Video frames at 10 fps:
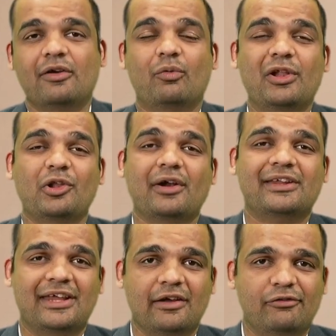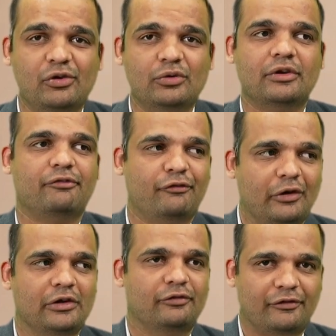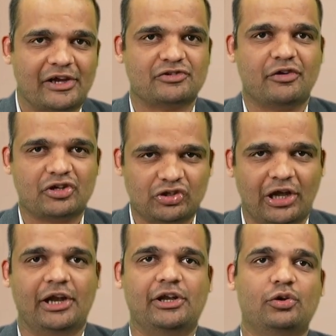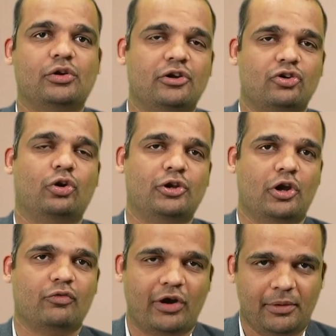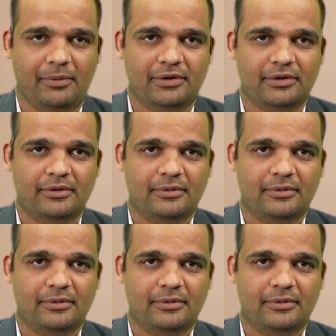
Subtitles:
will not give you the full-fledged functionality to control your environment.